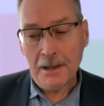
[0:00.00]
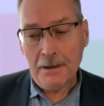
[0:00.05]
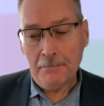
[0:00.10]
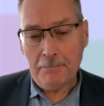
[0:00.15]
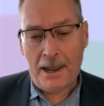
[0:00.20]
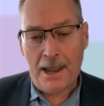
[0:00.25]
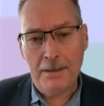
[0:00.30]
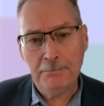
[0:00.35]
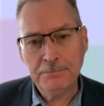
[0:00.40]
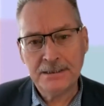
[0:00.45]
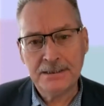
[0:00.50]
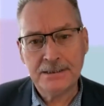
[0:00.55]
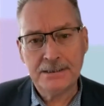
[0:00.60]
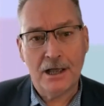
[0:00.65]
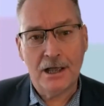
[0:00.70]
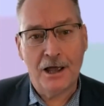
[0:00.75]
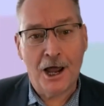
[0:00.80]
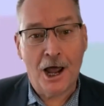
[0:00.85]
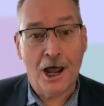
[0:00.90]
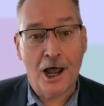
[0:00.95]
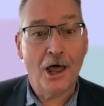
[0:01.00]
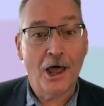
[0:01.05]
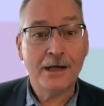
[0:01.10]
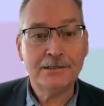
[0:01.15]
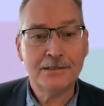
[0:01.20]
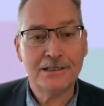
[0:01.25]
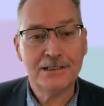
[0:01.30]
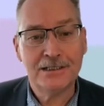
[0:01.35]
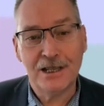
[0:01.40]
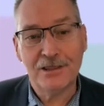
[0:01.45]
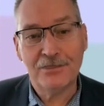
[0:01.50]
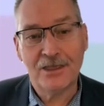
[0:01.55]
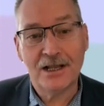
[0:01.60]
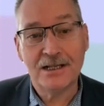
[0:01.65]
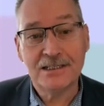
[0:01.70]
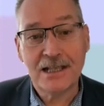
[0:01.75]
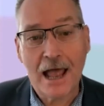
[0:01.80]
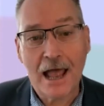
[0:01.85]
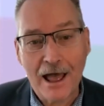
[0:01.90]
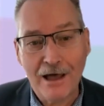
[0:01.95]
Perhaps I like to see
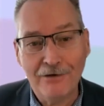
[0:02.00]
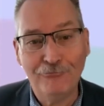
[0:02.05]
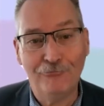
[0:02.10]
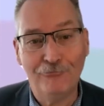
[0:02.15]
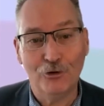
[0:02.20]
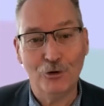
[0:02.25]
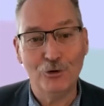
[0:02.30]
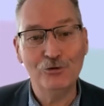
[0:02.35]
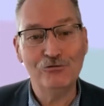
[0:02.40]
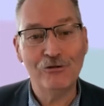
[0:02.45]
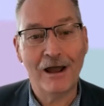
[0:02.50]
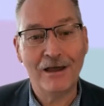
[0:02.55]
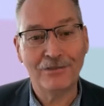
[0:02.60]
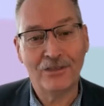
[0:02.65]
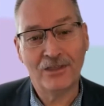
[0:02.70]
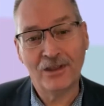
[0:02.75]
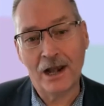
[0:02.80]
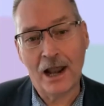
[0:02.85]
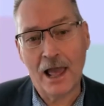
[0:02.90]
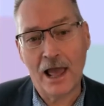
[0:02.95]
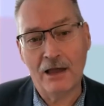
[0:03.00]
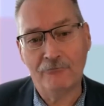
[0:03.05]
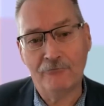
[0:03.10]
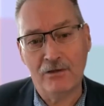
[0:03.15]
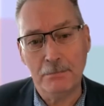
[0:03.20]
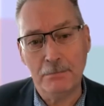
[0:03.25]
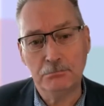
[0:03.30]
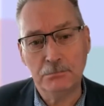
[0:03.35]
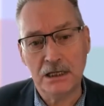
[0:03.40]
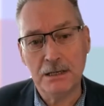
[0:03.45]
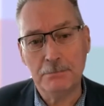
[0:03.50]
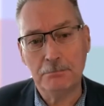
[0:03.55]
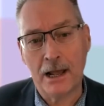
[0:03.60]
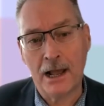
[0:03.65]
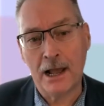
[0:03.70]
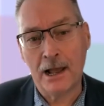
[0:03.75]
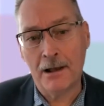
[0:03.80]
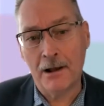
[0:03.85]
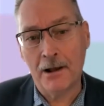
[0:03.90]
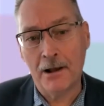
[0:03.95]
things half full rather than half empty,
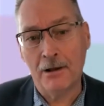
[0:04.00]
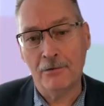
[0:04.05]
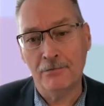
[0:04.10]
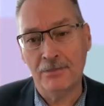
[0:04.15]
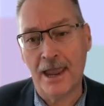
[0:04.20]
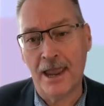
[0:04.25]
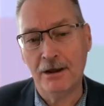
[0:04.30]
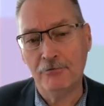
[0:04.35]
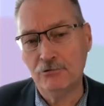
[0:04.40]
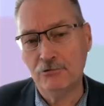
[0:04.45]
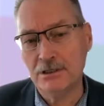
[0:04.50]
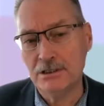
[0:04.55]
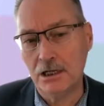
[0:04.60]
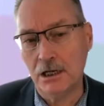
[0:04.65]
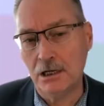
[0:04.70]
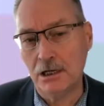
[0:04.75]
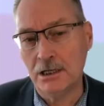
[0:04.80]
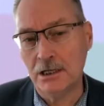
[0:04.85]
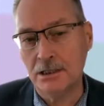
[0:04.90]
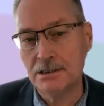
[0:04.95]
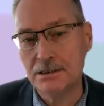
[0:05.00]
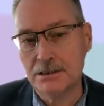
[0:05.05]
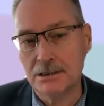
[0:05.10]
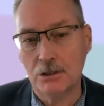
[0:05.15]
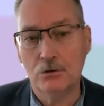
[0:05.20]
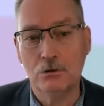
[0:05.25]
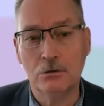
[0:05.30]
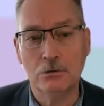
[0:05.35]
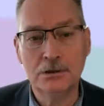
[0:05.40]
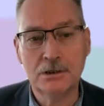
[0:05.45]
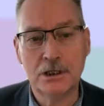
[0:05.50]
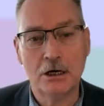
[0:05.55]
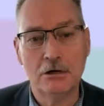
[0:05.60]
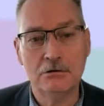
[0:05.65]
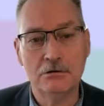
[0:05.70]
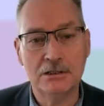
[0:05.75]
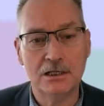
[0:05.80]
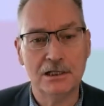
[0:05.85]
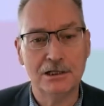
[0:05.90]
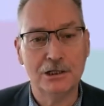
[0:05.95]
but that resilience also
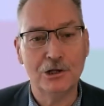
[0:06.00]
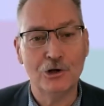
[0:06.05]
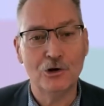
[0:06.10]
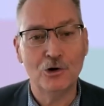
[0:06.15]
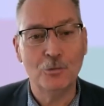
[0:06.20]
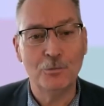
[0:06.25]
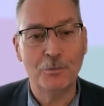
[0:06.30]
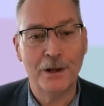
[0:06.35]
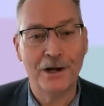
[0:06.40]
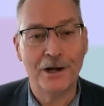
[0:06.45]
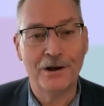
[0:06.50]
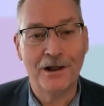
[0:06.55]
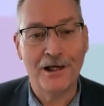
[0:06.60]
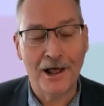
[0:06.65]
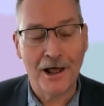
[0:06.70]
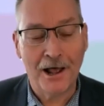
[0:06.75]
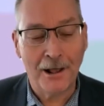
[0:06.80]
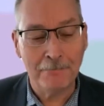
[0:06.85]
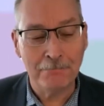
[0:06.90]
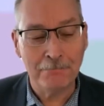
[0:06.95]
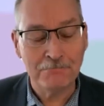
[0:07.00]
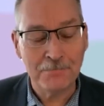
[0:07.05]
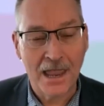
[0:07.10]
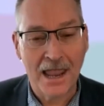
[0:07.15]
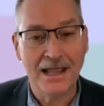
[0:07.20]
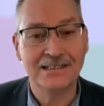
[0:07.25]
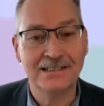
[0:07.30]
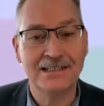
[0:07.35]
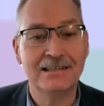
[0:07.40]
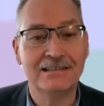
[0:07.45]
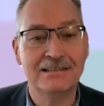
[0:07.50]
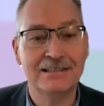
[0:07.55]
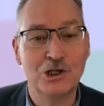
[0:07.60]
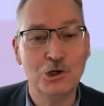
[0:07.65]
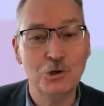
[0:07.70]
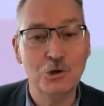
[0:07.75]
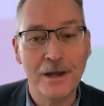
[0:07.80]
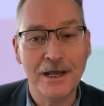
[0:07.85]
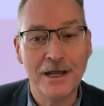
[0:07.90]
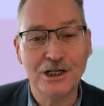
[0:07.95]
is a little bit, has a
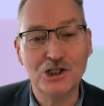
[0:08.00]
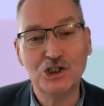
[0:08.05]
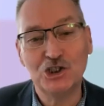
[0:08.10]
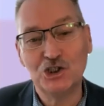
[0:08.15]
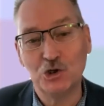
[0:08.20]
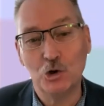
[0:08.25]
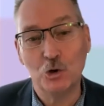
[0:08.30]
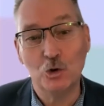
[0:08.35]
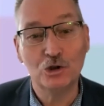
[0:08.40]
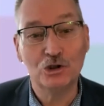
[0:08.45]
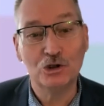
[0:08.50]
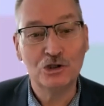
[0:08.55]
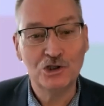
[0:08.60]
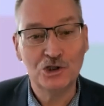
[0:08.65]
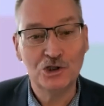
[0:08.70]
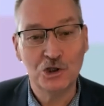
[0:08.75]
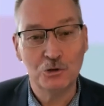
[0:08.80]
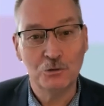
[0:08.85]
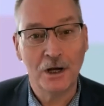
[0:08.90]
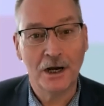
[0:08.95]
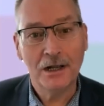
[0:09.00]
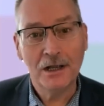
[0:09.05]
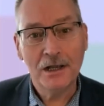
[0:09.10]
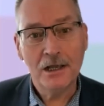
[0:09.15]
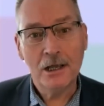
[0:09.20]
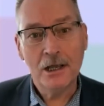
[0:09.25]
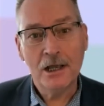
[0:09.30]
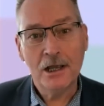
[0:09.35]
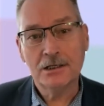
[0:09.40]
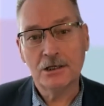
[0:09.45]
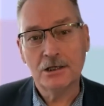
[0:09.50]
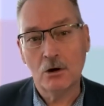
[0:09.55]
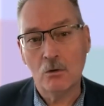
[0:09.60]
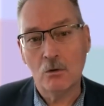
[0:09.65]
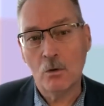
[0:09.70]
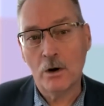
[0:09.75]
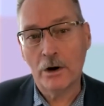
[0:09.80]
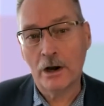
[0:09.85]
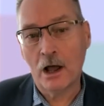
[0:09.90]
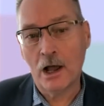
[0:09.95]
two-edged sword to it. So
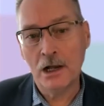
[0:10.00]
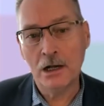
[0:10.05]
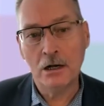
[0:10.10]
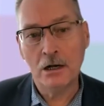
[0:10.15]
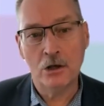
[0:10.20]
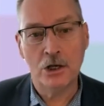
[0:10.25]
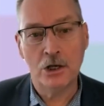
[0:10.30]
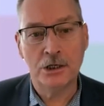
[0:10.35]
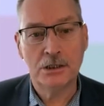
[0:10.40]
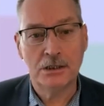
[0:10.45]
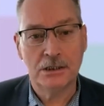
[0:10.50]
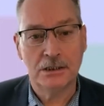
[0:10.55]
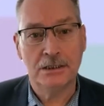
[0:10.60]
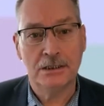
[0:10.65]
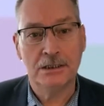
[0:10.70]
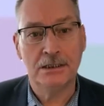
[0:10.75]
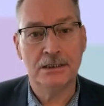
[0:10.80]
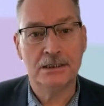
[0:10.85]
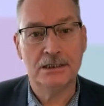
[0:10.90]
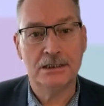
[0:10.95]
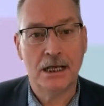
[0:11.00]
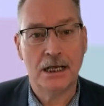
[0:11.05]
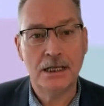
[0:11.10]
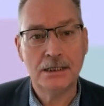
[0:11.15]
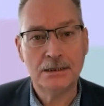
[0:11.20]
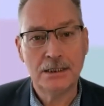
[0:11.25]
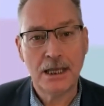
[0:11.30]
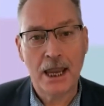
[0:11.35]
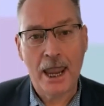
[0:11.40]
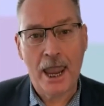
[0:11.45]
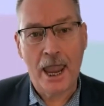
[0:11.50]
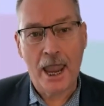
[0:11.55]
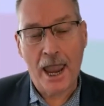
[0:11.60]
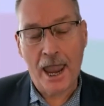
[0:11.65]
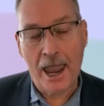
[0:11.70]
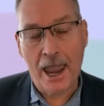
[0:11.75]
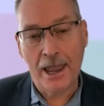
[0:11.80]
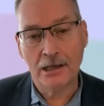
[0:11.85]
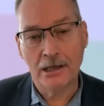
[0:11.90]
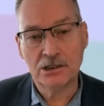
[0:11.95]
what I learned is just
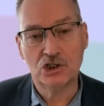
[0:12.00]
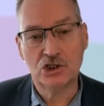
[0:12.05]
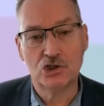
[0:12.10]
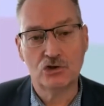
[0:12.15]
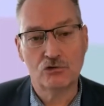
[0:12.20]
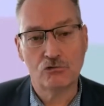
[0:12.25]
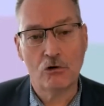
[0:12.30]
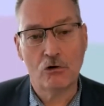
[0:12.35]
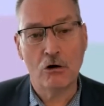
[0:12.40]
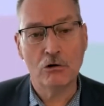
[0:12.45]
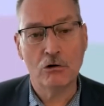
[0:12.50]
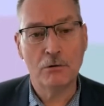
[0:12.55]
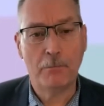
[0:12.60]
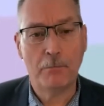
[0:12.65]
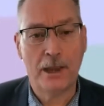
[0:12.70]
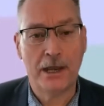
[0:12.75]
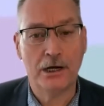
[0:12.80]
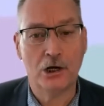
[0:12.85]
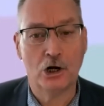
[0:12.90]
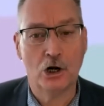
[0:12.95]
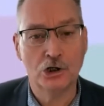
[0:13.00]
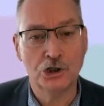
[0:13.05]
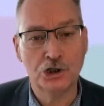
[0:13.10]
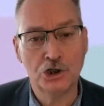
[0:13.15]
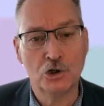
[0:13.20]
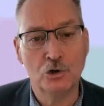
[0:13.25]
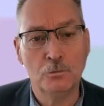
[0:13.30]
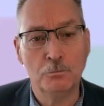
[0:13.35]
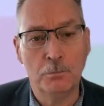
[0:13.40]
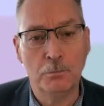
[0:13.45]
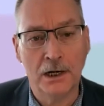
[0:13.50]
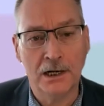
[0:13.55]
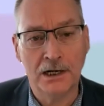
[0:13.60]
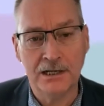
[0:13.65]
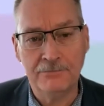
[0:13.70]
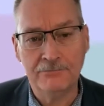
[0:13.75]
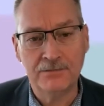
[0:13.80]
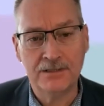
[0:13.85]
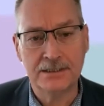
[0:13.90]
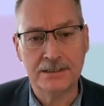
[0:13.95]
how strong pedagogical
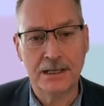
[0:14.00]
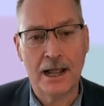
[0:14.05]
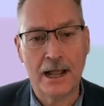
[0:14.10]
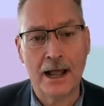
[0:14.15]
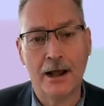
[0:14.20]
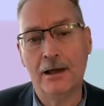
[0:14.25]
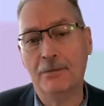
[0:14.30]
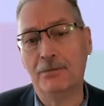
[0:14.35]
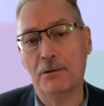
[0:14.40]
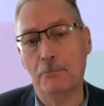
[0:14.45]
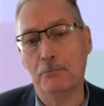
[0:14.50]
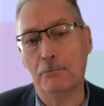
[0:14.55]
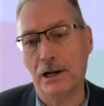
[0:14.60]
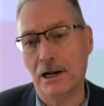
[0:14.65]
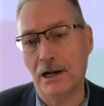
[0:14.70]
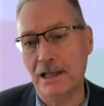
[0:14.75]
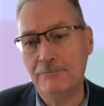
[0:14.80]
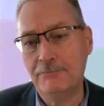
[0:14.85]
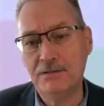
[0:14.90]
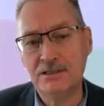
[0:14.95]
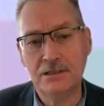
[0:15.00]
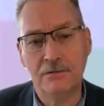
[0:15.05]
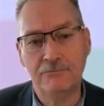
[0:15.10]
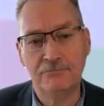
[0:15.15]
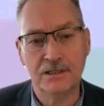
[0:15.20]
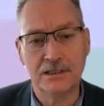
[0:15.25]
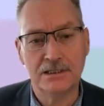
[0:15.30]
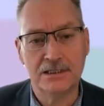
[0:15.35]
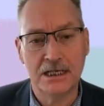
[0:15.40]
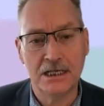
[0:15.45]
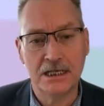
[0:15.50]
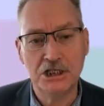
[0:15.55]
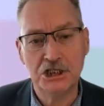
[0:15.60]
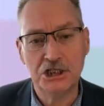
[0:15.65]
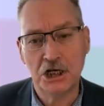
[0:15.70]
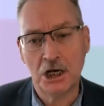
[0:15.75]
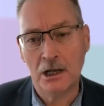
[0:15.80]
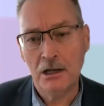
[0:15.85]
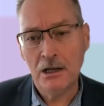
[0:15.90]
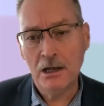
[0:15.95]
beliefs are, the beliefs of the
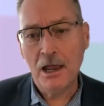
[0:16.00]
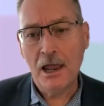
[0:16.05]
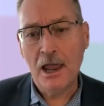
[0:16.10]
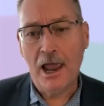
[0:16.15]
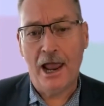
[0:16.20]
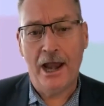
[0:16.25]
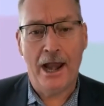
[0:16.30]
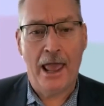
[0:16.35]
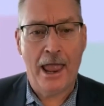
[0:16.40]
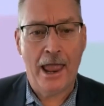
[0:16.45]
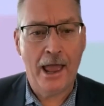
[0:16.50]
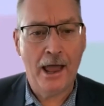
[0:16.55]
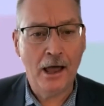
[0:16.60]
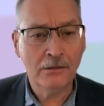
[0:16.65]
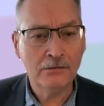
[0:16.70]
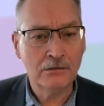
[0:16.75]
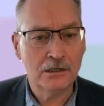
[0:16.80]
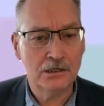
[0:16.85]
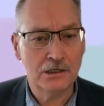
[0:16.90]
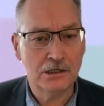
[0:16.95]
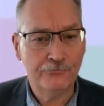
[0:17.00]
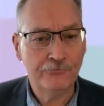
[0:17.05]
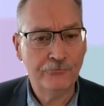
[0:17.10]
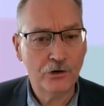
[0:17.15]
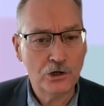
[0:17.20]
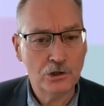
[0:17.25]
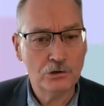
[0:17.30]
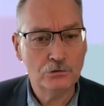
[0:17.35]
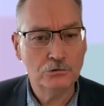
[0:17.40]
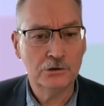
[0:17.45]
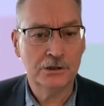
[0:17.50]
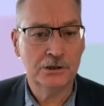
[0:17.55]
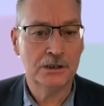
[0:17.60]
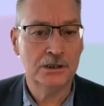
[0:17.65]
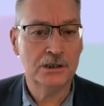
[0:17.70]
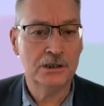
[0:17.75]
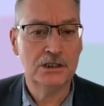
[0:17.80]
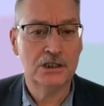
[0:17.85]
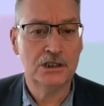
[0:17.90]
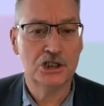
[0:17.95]
teacher, and how difficult it
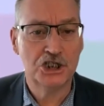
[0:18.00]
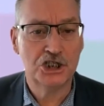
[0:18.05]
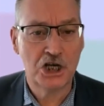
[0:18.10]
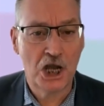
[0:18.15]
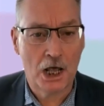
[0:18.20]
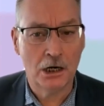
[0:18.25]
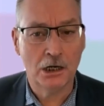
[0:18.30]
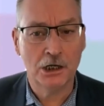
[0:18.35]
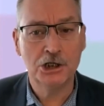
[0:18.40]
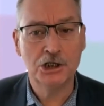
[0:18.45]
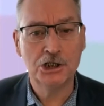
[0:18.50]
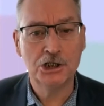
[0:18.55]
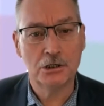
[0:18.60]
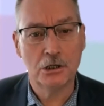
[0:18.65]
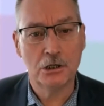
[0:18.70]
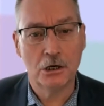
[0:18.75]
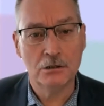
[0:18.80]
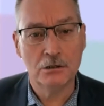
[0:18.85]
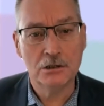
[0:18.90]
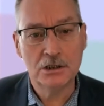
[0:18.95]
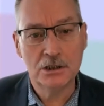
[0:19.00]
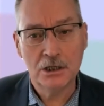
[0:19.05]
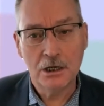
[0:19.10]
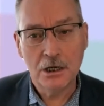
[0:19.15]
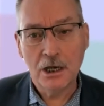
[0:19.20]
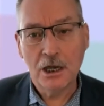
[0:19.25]
is to challenge those.